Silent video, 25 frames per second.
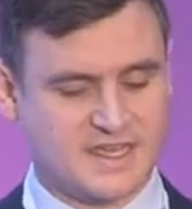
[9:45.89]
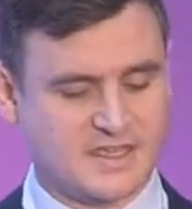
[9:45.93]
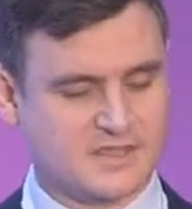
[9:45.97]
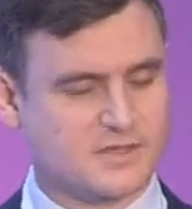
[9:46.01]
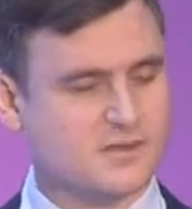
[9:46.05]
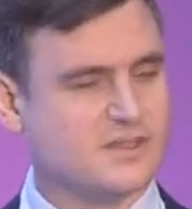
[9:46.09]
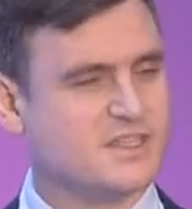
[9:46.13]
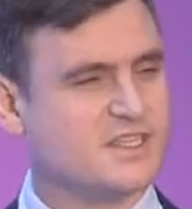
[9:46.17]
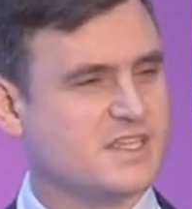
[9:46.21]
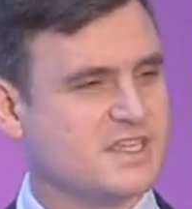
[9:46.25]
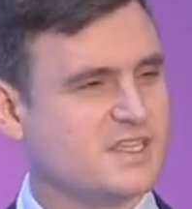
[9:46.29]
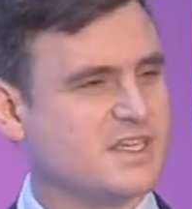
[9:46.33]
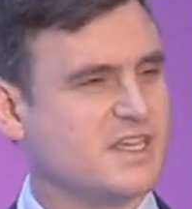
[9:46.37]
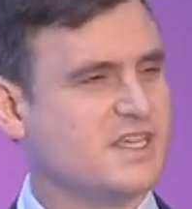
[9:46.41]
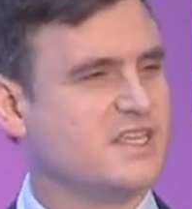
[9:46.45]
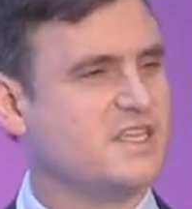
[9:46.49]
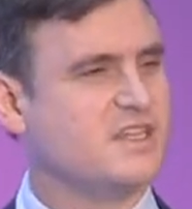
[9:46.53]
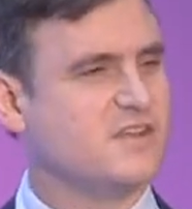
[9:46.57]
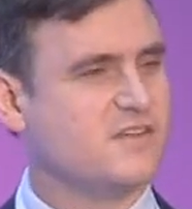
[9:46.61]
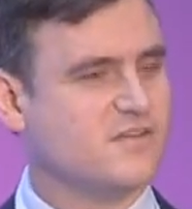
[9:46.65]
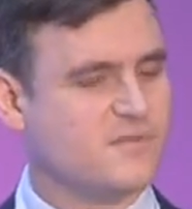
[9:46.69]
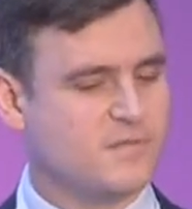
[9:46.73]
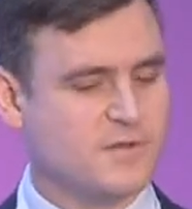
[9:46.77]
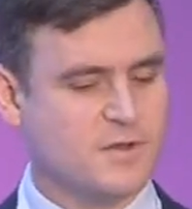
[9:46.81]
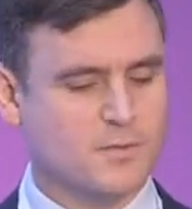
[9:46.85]
So it's this
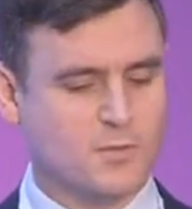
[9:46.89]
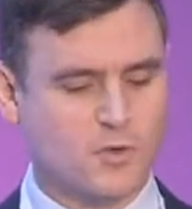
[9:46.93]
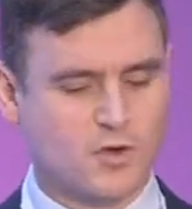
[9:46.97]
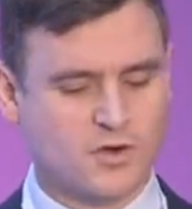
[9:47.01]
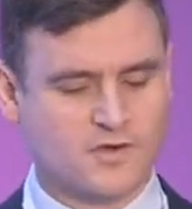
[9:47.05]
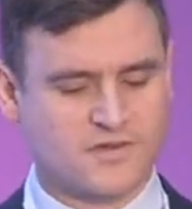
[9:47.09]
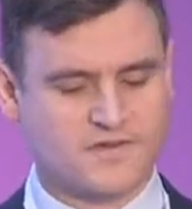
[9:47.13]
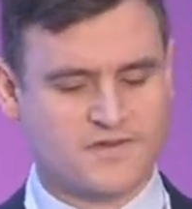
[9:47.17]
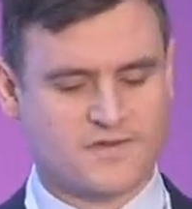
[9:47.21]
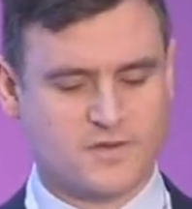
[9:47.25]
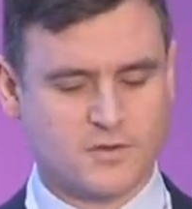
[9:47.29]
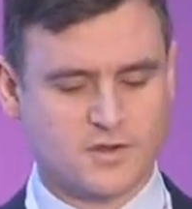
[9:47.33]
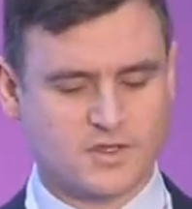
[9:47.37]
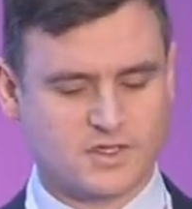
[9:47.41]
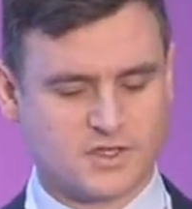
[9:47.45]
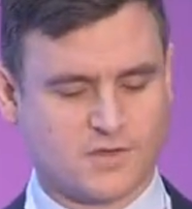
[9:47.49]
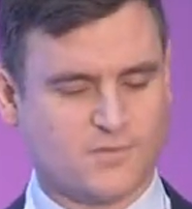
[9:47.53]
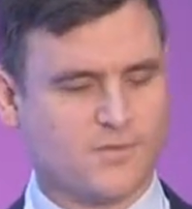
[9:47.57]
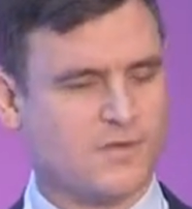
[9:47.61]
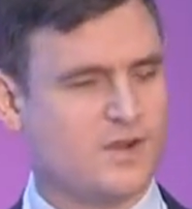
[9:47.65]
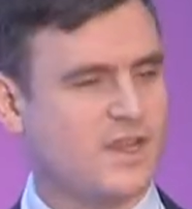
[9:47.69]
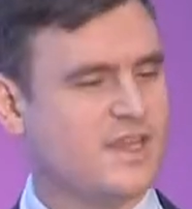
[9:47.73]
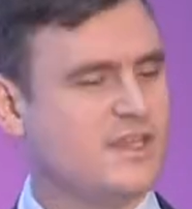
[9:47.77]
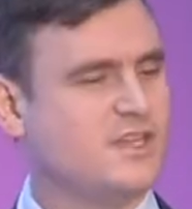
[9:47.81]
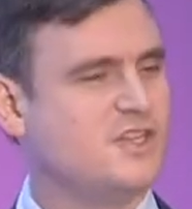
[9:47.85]
idea of more of a focus
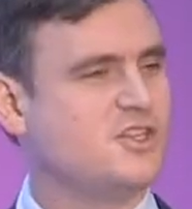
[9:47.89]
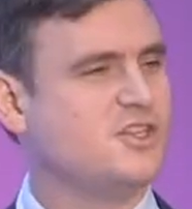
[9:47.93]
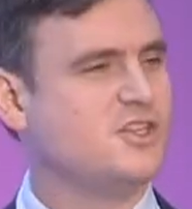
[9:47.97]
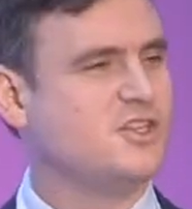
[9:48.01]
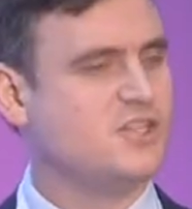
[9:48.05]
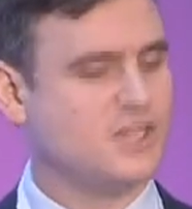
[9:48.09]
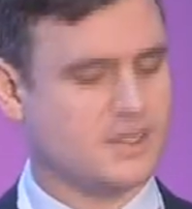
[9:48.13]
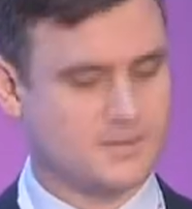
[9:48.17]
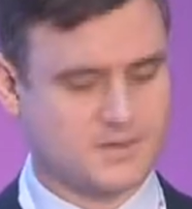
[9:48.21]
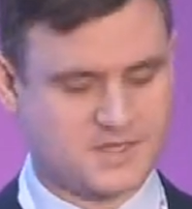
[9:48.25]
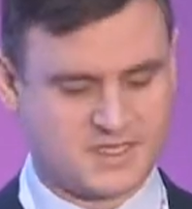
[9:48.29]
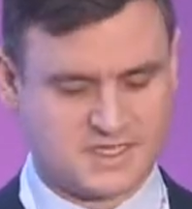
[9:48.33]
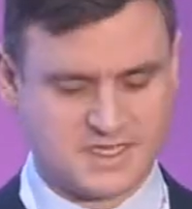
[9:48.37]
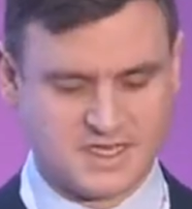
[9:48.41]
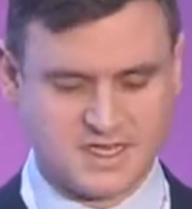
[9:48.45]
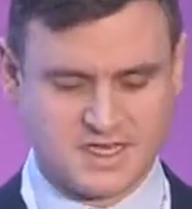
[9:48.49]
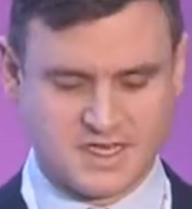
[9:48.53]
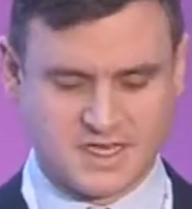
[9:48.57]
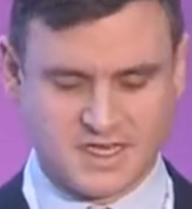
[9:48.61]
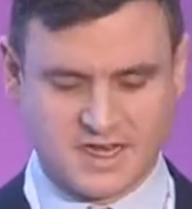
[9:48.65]
on relationships